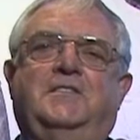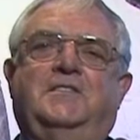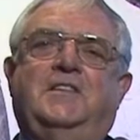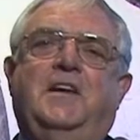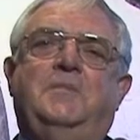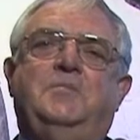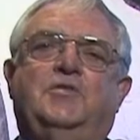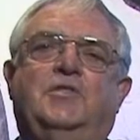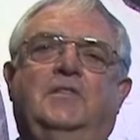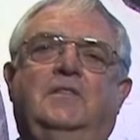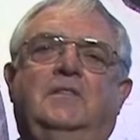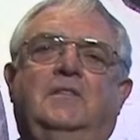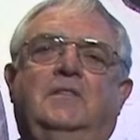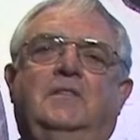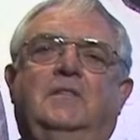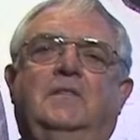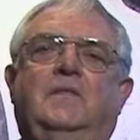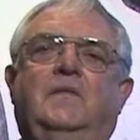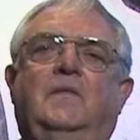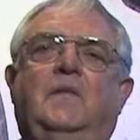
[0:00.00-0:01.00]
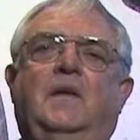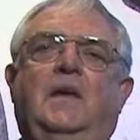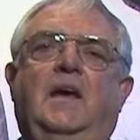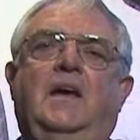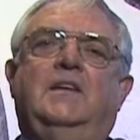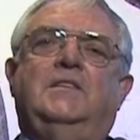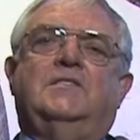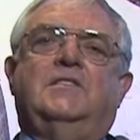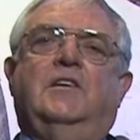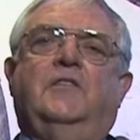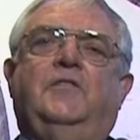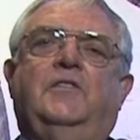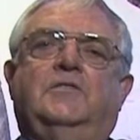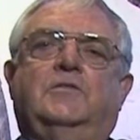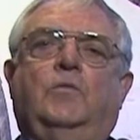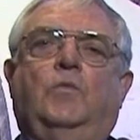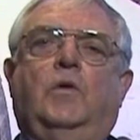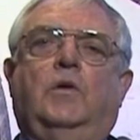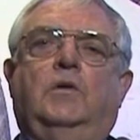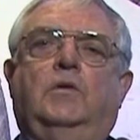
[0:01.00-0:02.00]
its inception, ASF
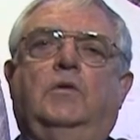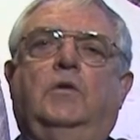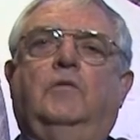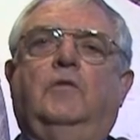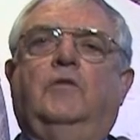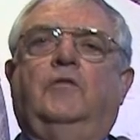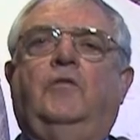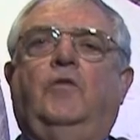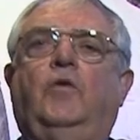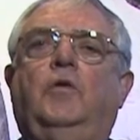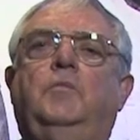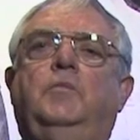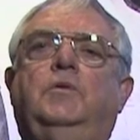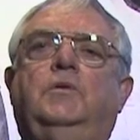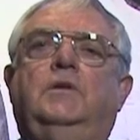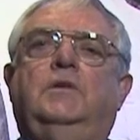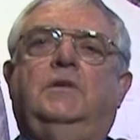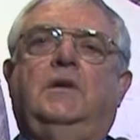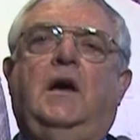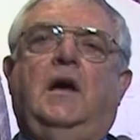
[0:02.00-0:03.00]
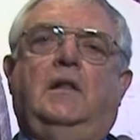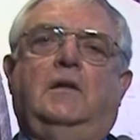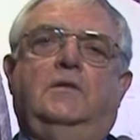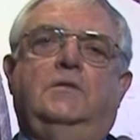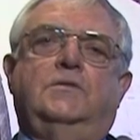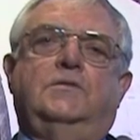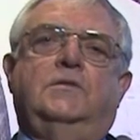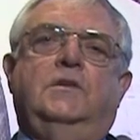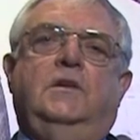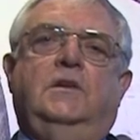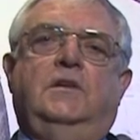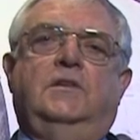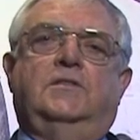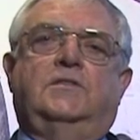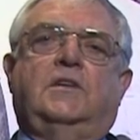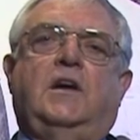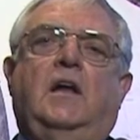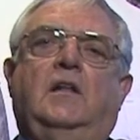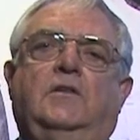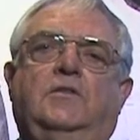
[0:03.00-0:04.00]
has awarded over $4 million
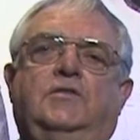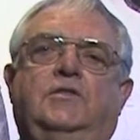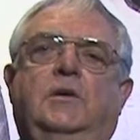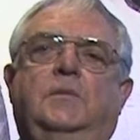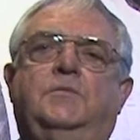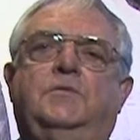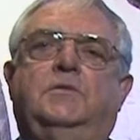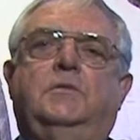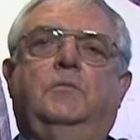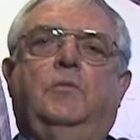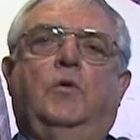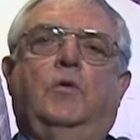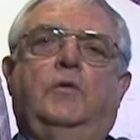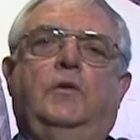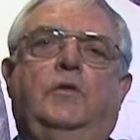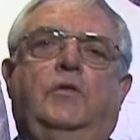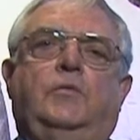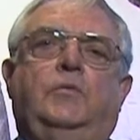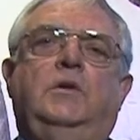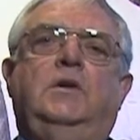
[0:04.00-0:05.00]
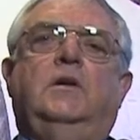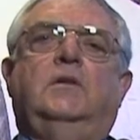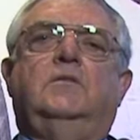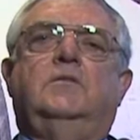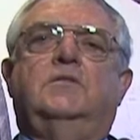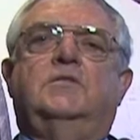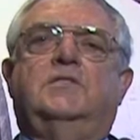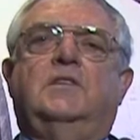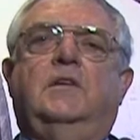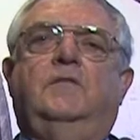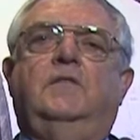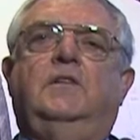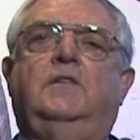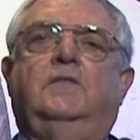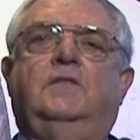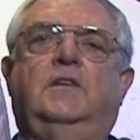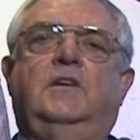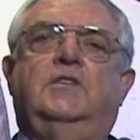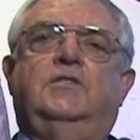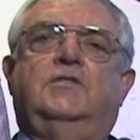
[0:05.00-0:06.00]
in scholarships to more than 370
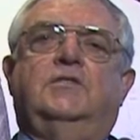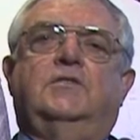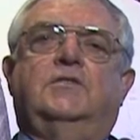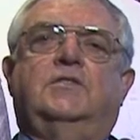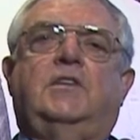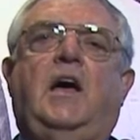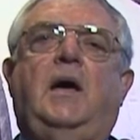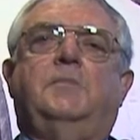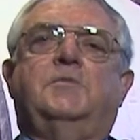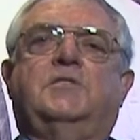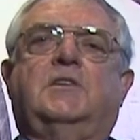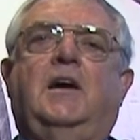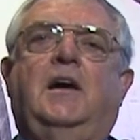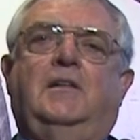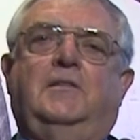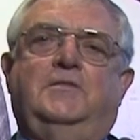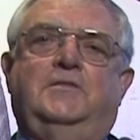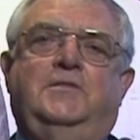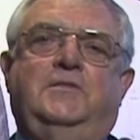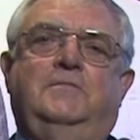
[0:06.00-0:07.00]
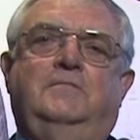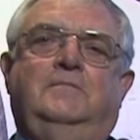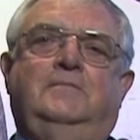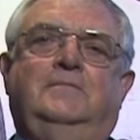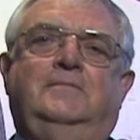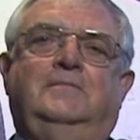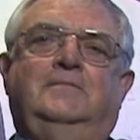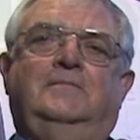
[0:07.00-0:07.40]
of the nation's top scholars.